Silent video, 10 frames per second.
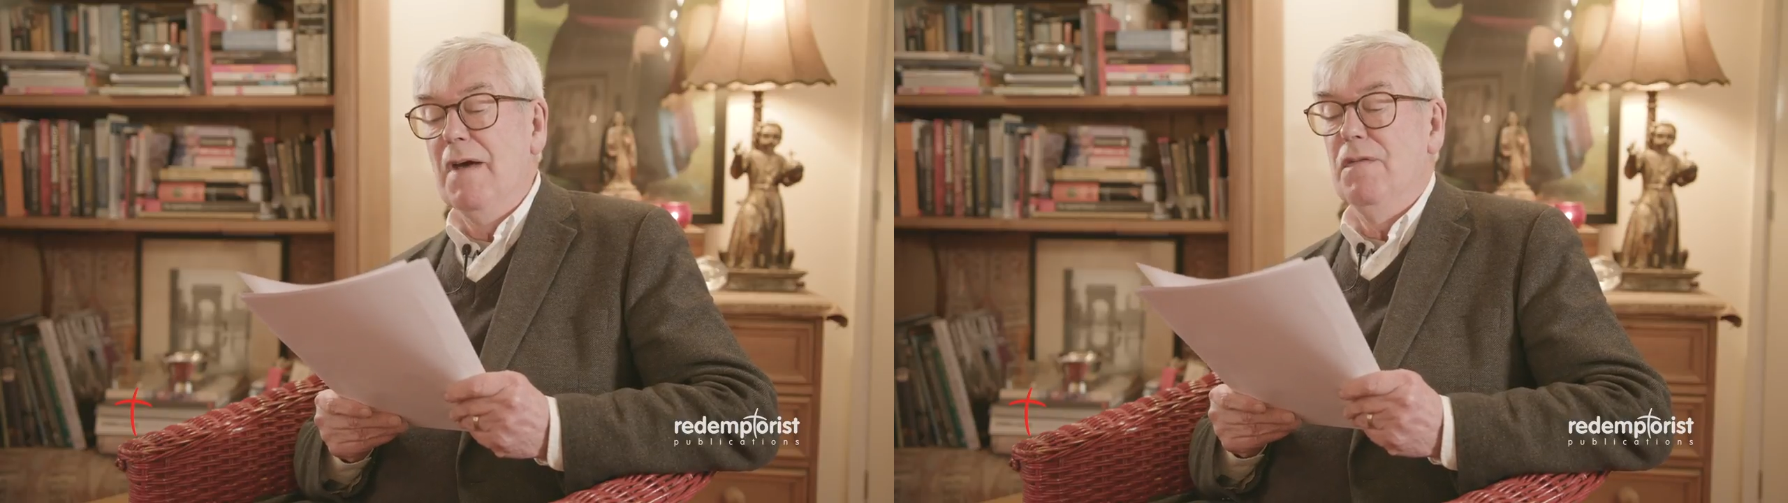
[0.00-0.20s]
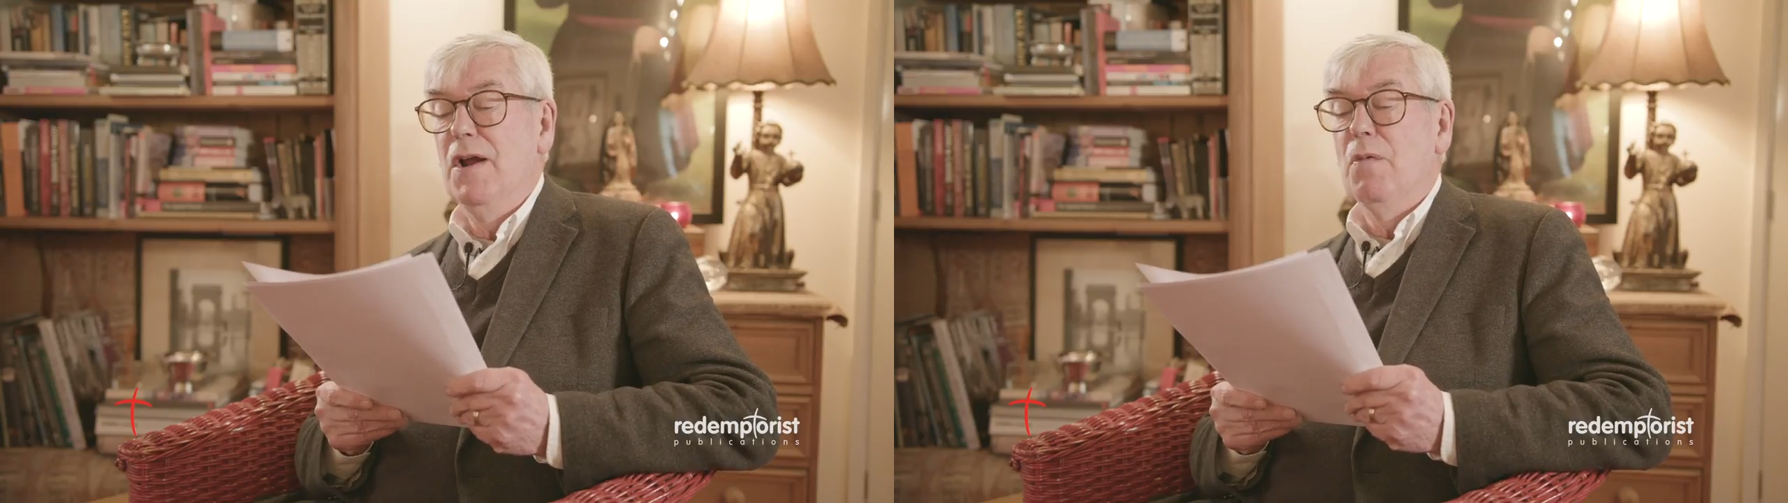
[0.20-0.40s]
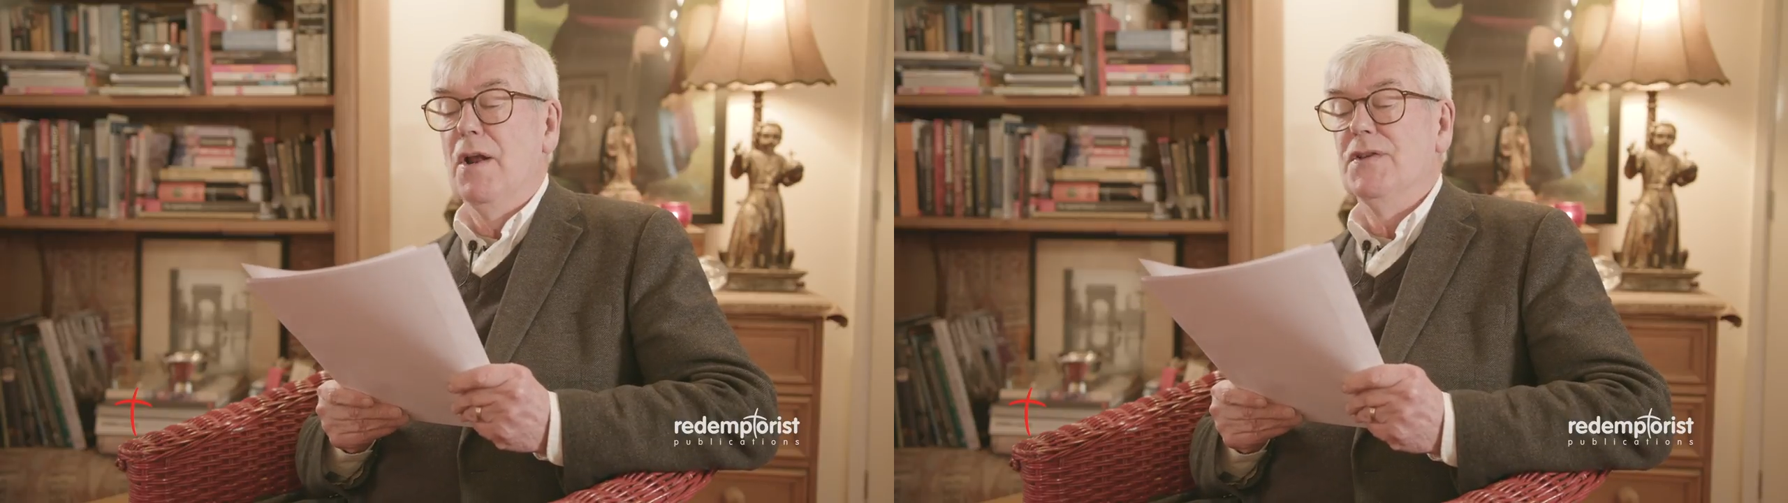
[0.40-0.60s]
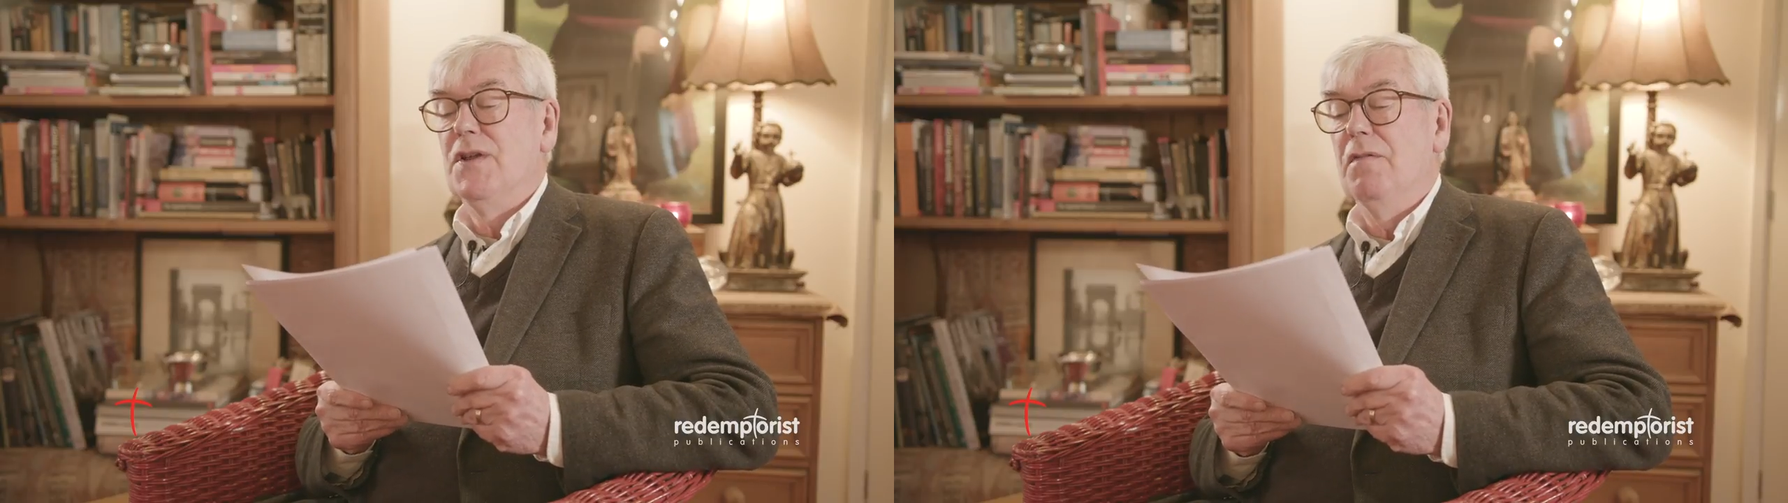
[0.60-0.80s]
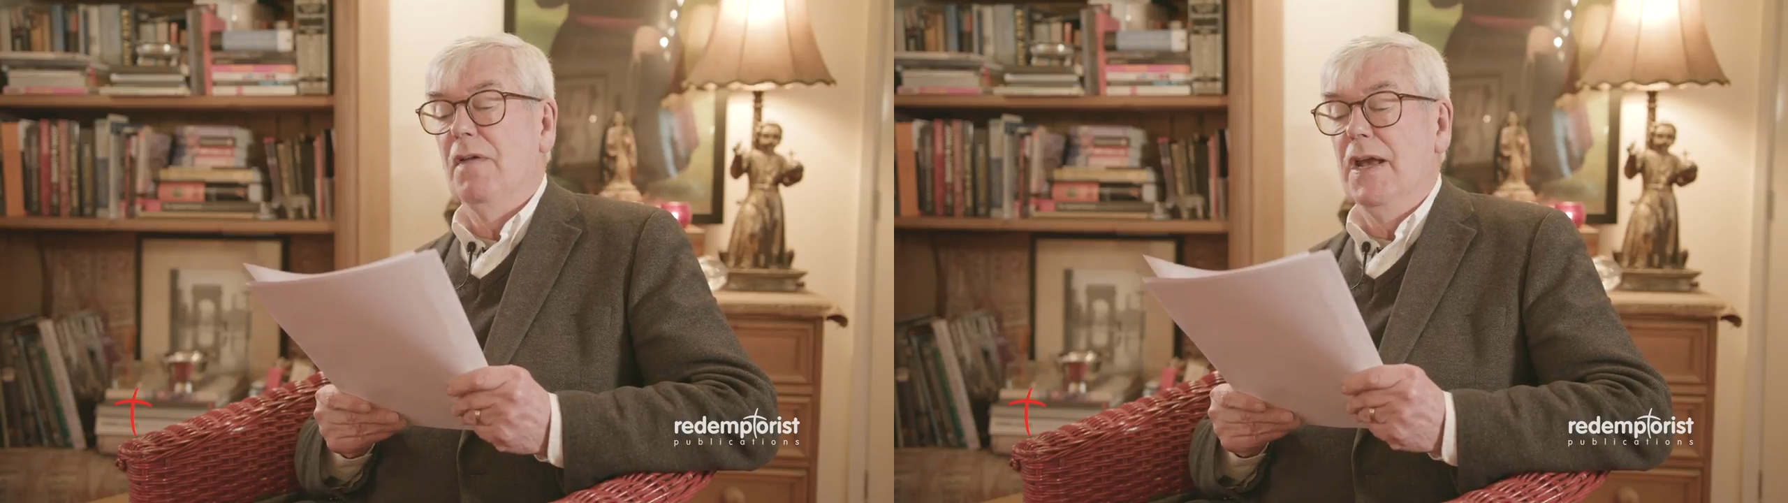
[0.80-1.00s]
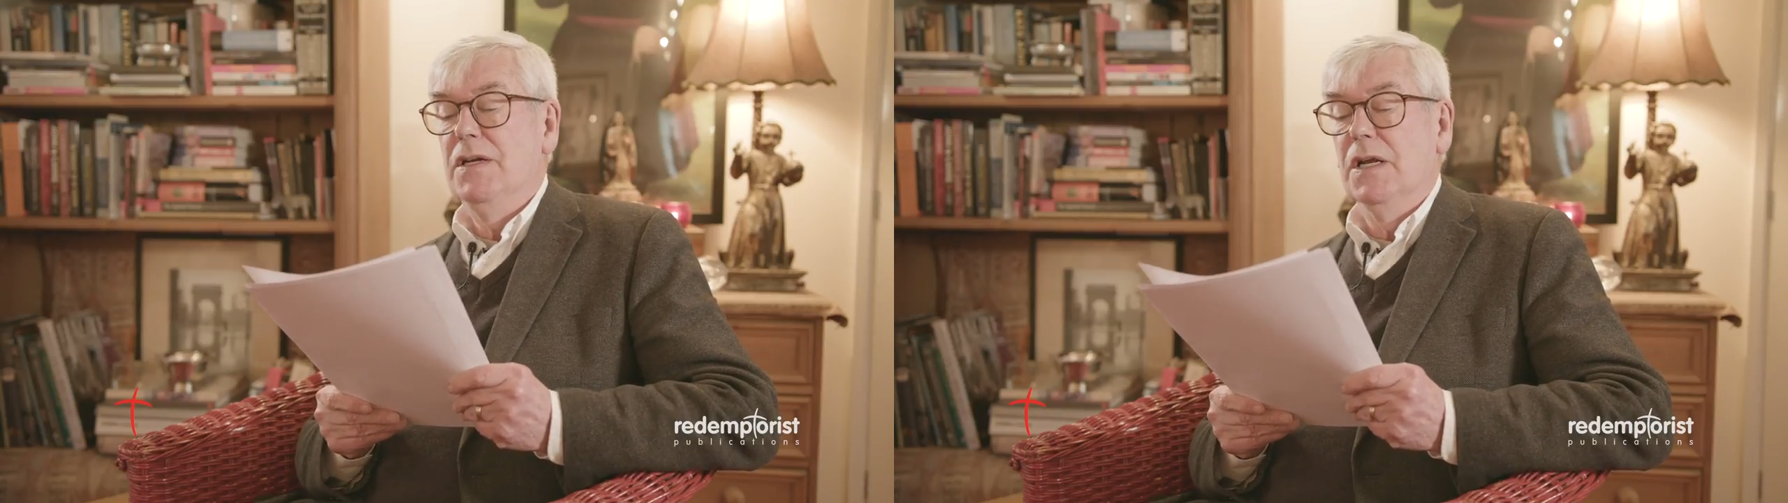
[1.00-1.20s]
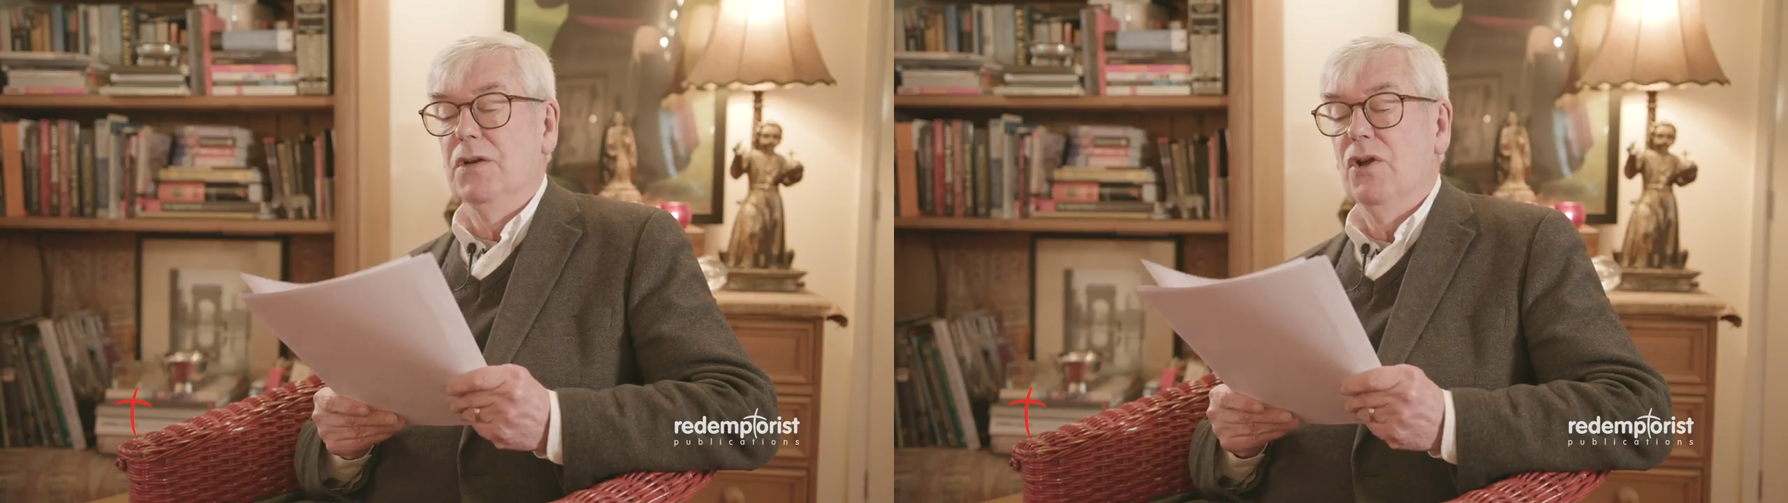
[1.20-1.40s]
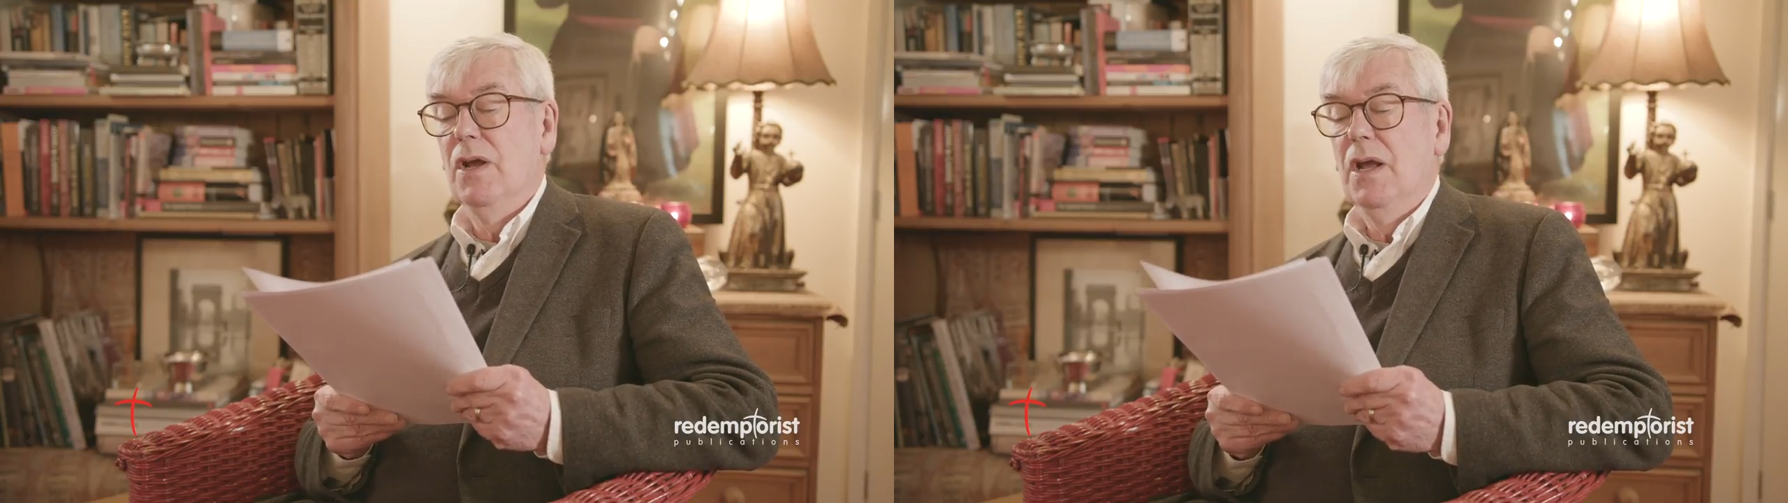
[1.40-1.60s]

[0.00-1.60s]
everyone is invited,